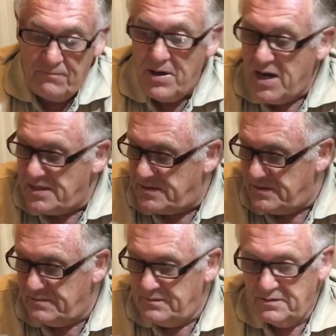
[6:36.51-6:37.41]
But
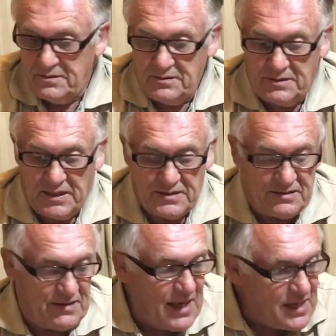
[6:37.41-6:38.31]

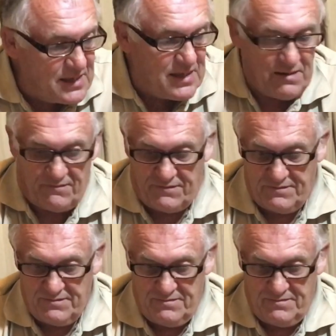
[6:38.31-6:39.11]
does that give,